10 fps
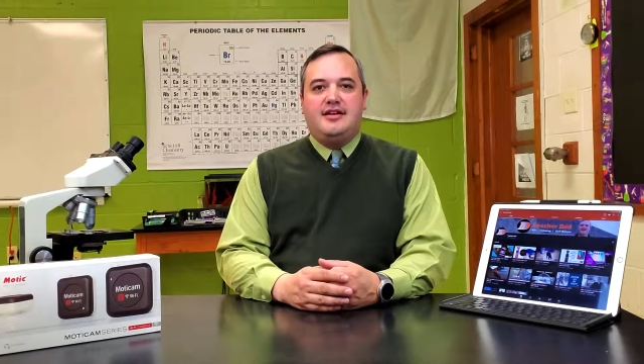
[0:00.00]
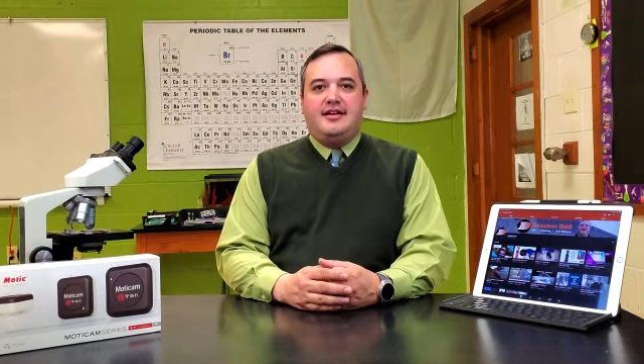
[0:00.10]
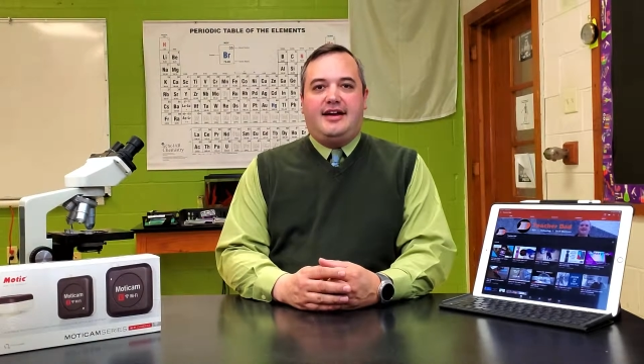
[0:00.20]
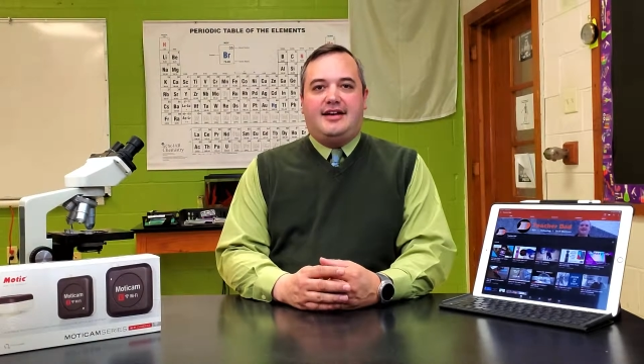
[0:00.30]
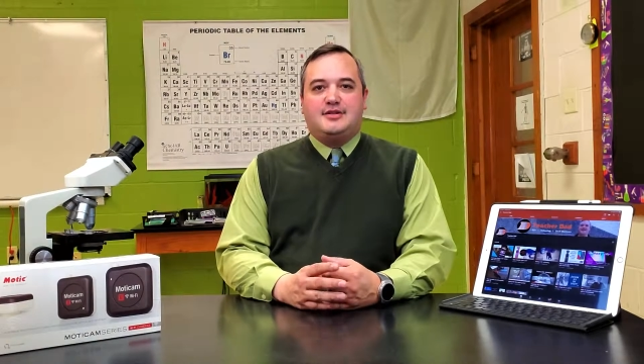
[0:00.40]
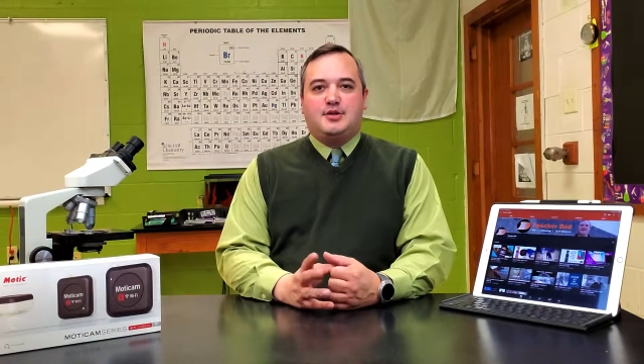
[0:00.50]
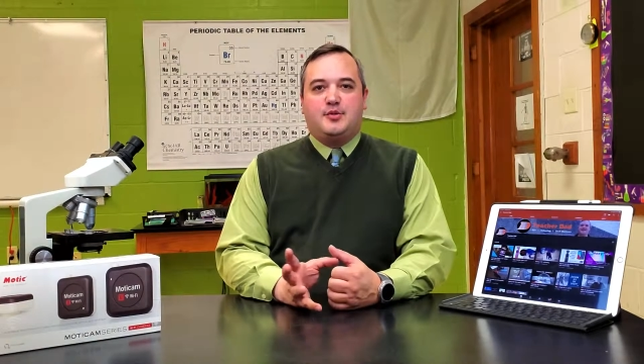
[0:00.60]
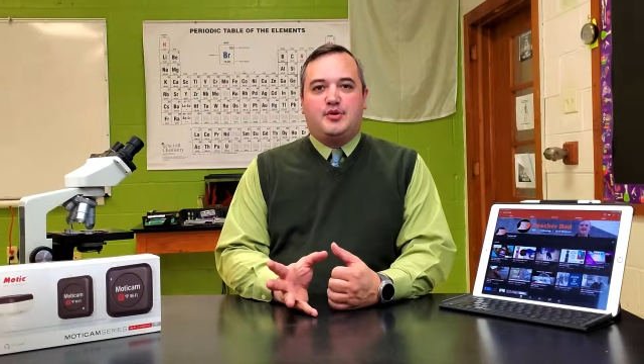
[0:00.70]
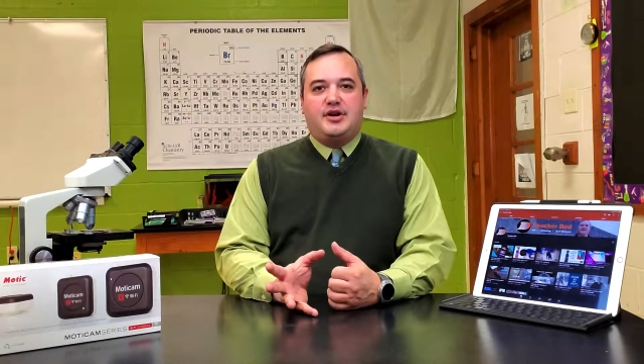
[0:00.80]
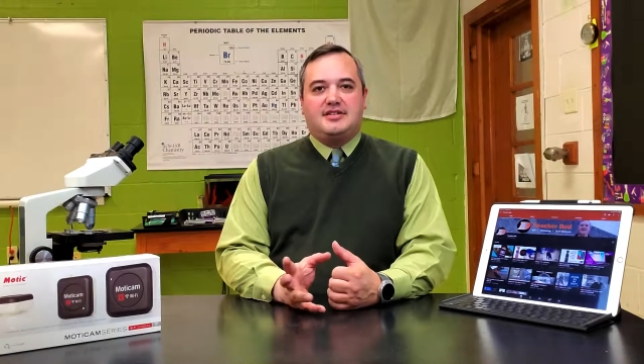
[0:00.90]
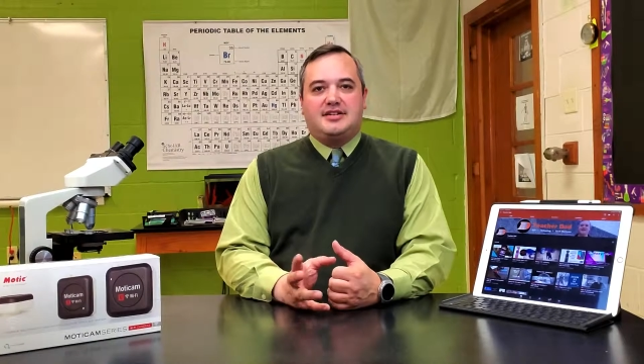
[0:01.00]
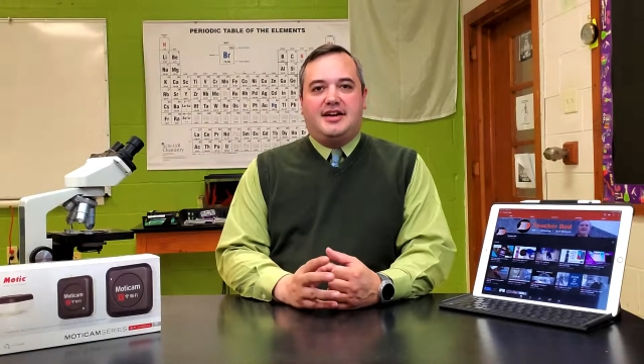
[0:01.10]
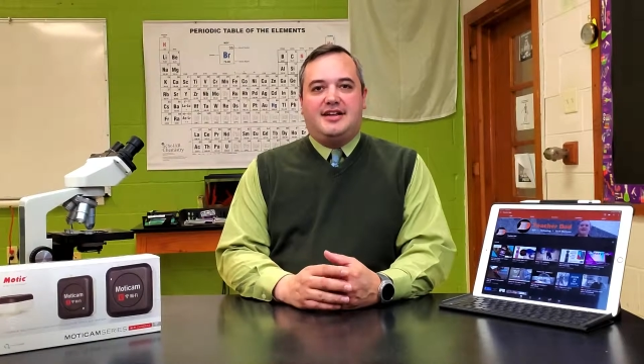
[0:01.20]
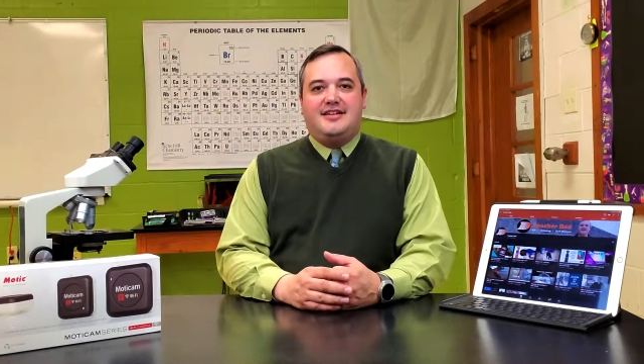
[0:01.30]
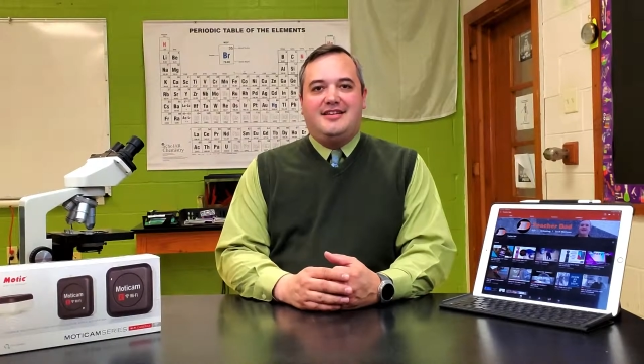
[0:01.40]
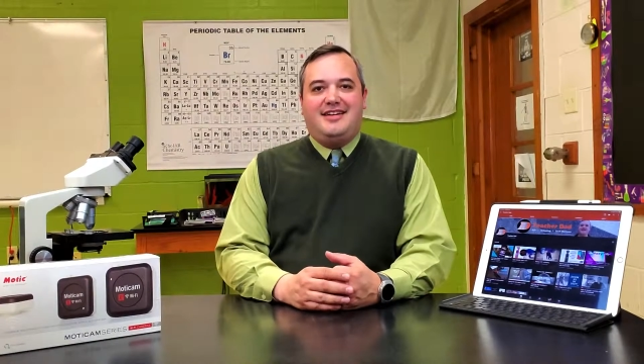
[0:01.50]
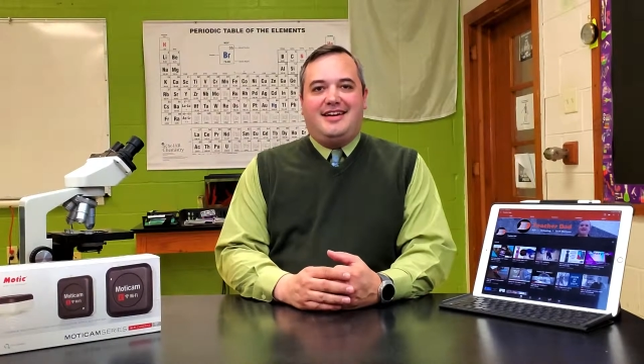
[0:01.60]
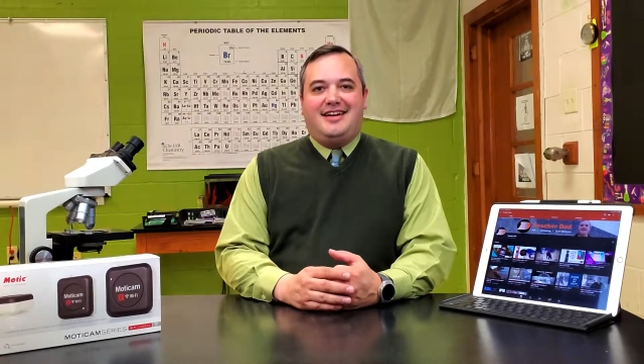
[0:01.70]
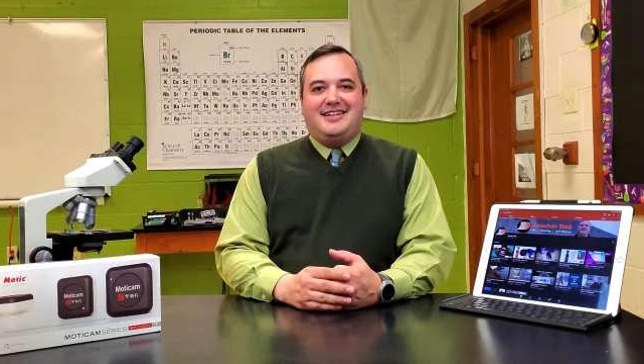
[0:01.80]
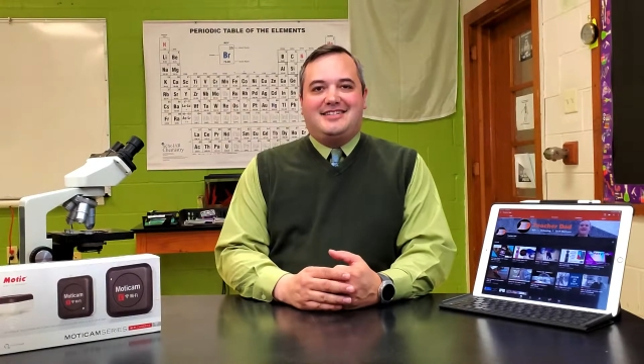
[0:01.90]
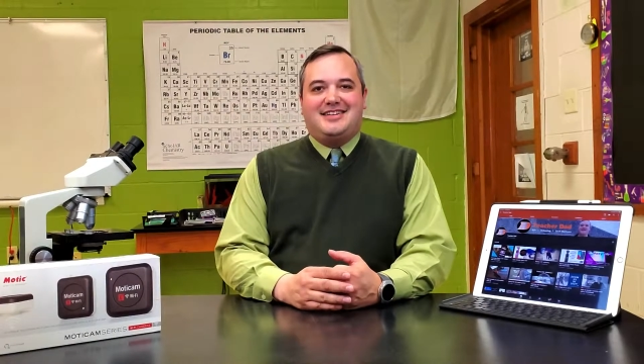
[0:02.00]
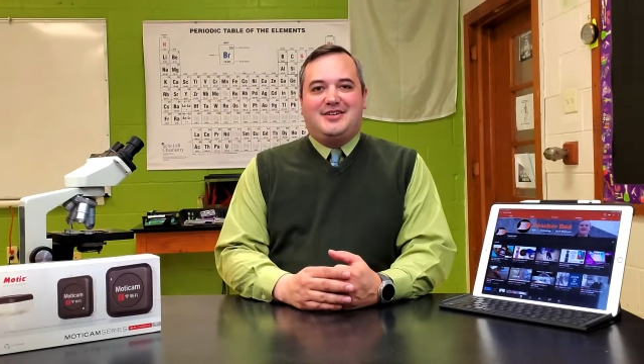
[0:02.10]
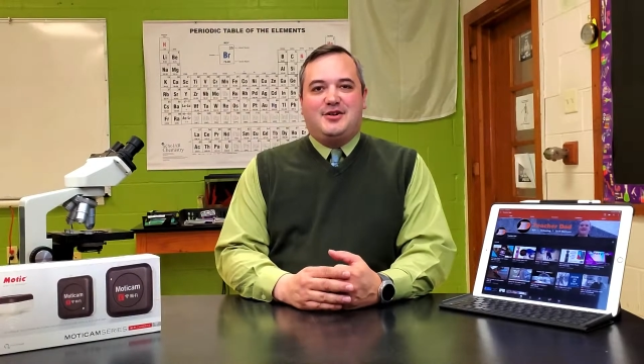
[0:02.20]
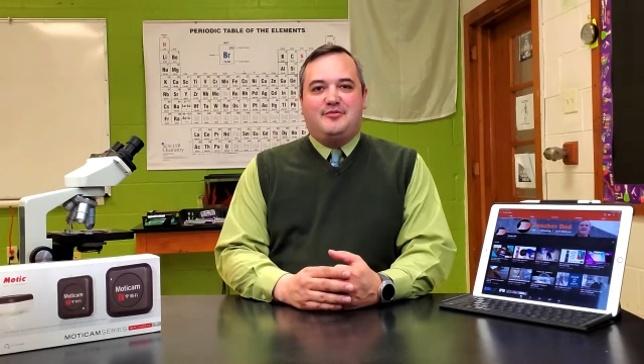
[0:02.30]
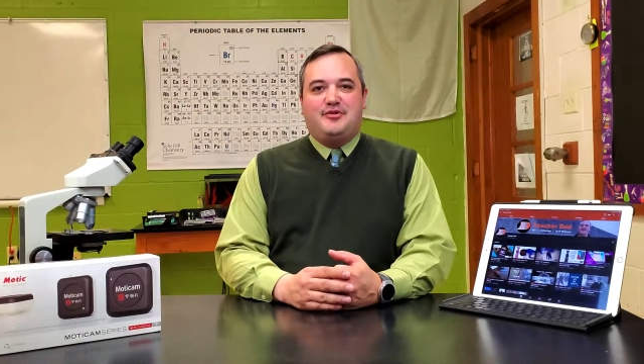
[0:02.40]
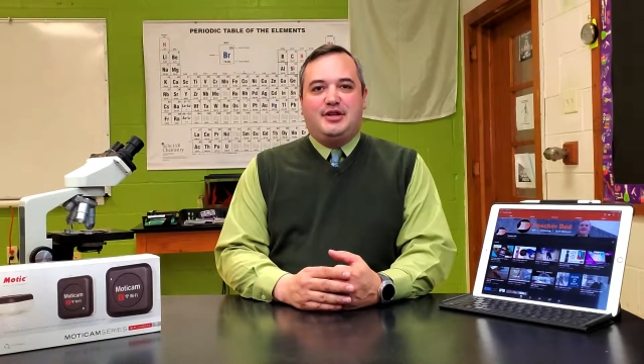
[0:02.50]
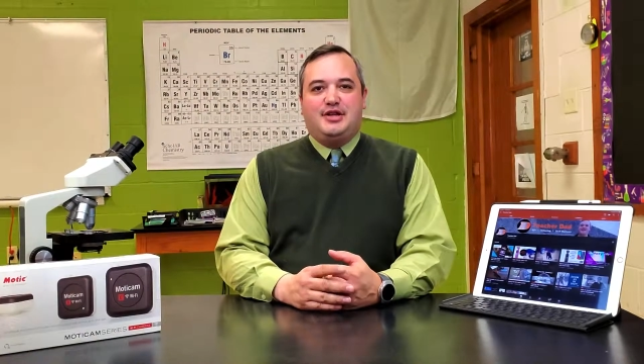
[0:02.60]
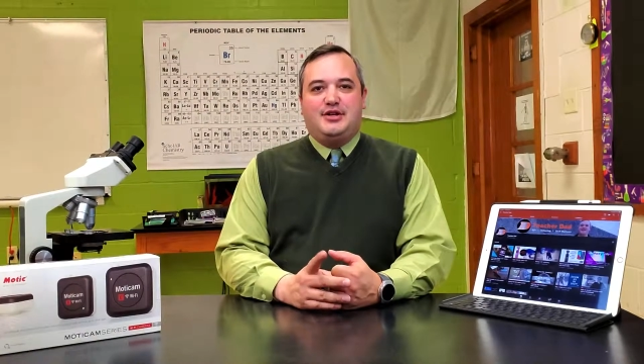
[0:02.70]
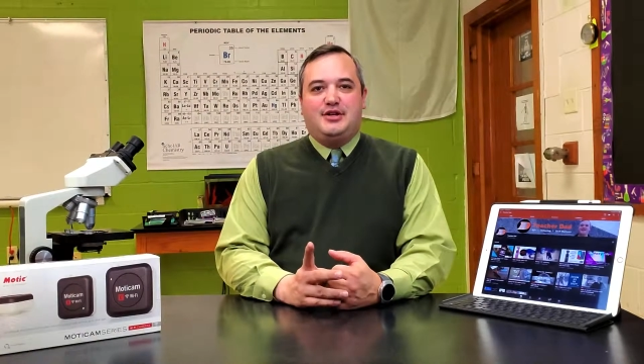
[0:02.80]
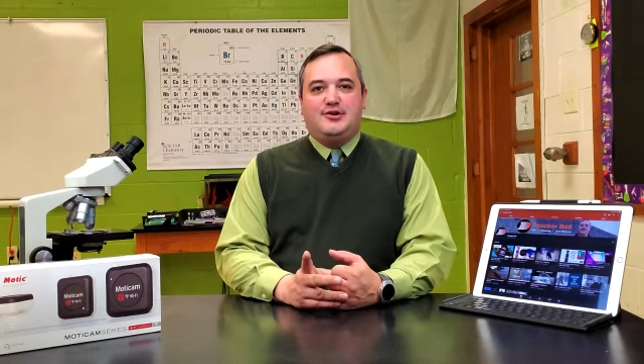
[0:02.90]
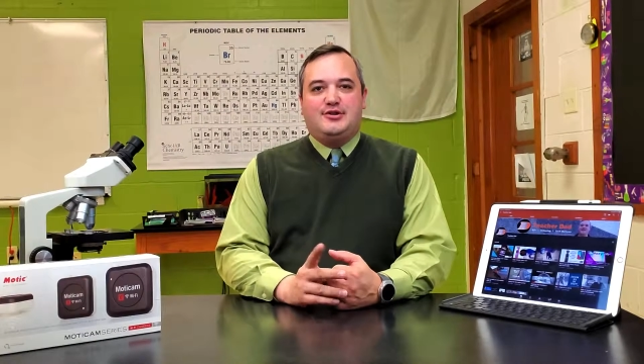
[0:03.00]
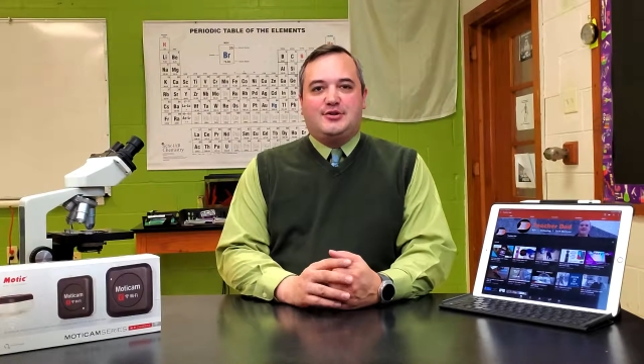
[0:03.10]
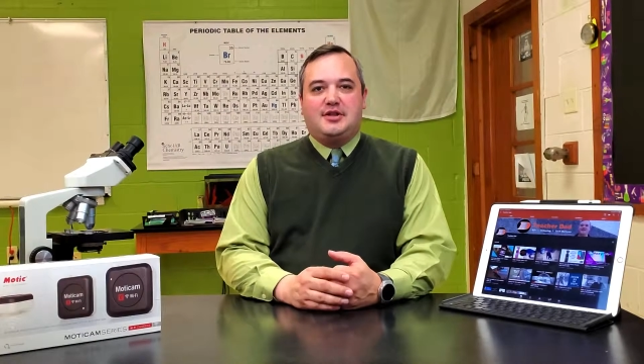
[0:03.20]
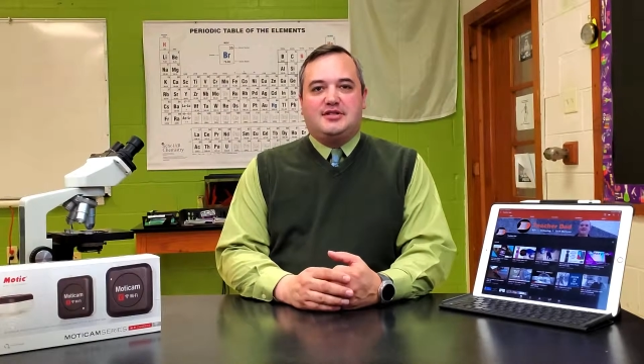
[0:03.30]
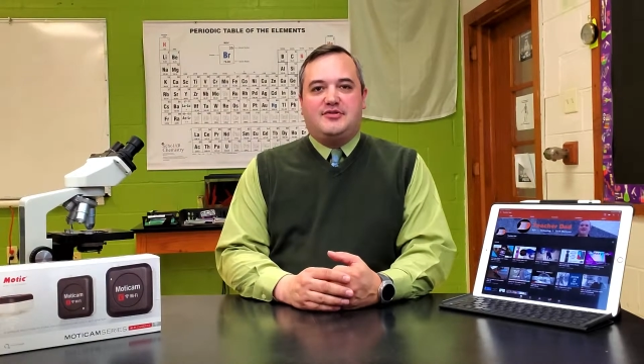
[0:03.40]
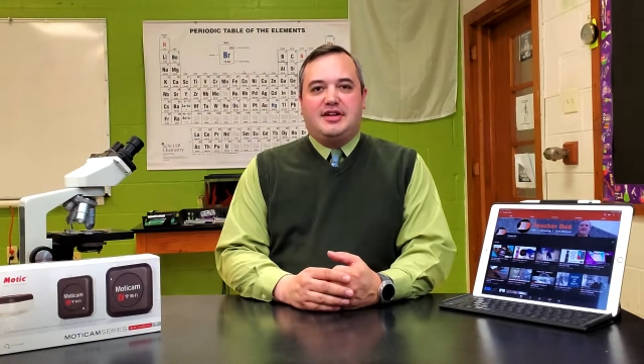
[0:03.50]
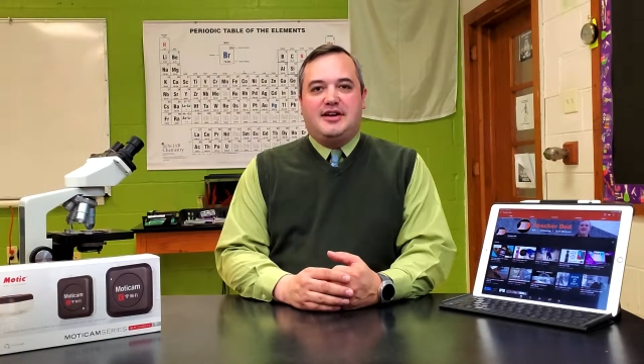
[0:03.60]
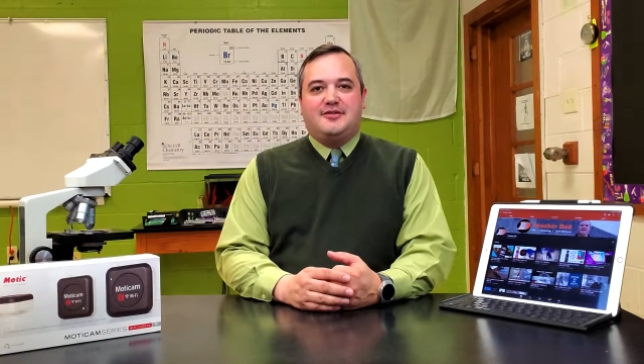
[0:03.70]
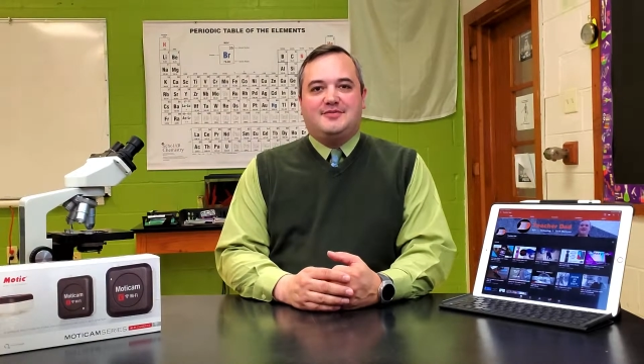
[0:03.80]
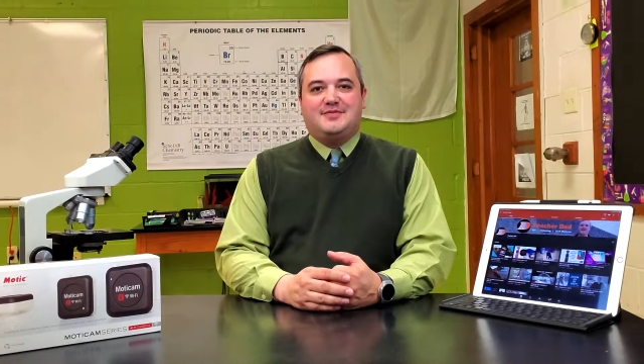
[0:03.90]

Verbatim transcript: And so pretty exciting and uh, hopefully you enjoy this video.